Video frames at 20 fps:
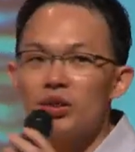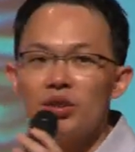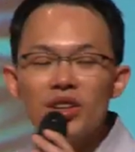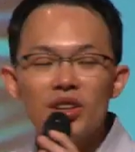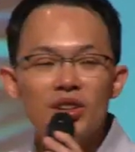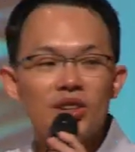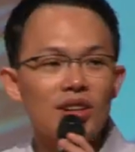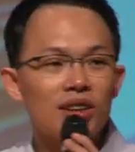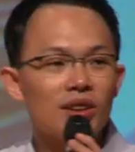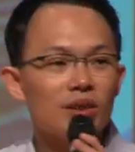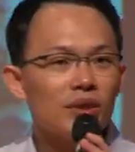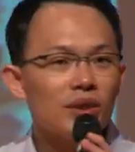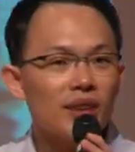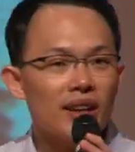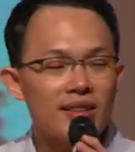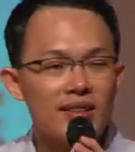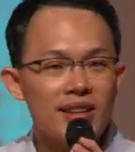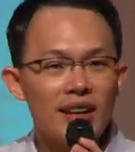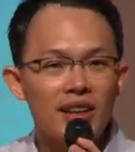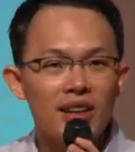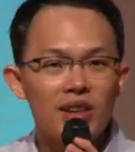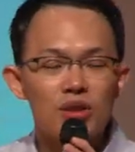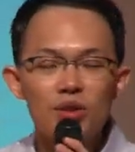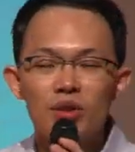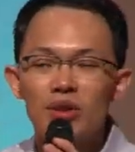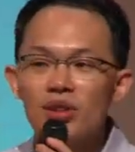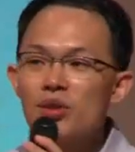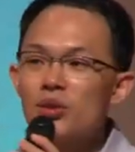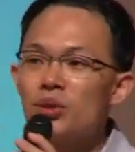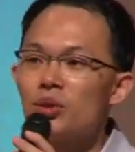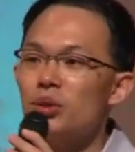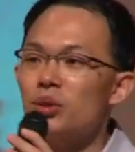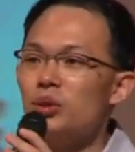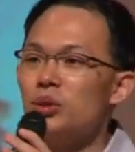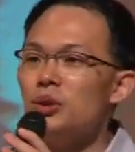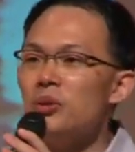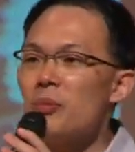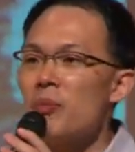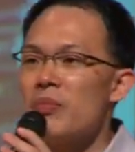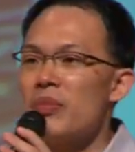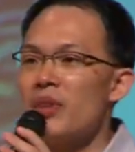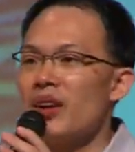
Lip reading: creature known as secondary school.